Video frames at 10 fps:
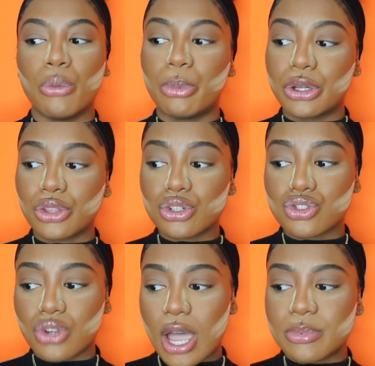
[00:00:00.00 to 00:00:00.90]
put
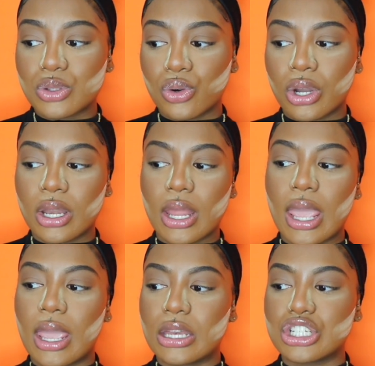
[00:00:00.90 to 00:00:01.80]
those drops on,
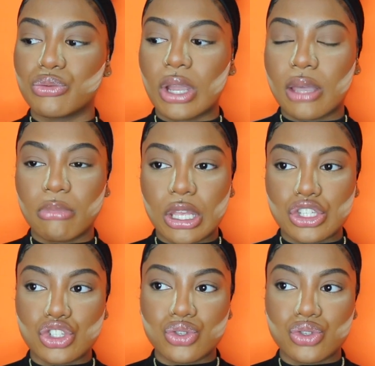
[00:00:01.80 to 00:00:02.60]
and she recommends